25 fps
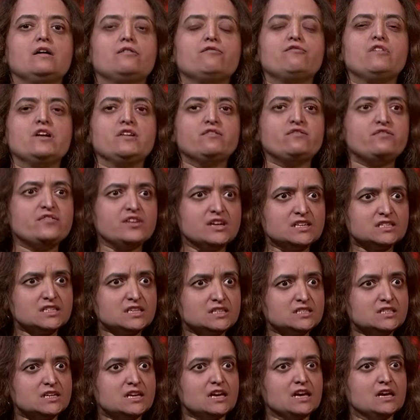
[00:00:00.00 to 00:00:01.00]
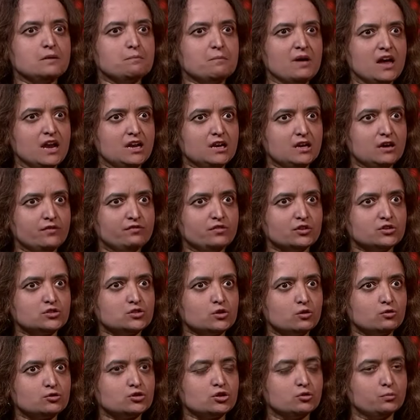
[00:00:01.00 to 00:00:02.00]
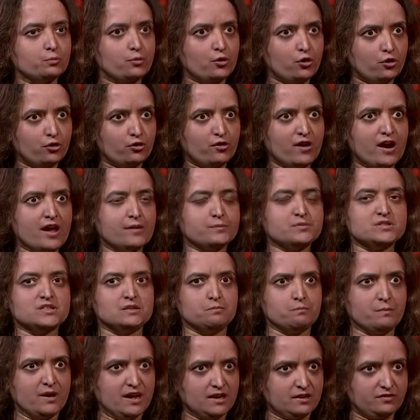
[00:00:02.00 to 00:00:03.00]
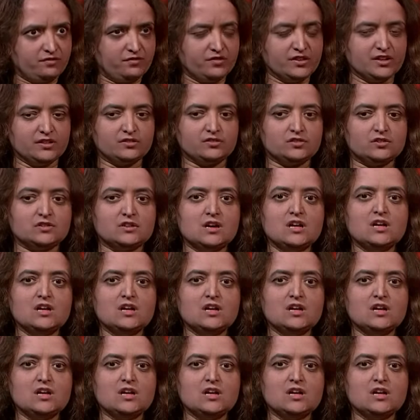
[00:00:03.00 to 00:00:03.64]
revisiting many of the social programs and benefits.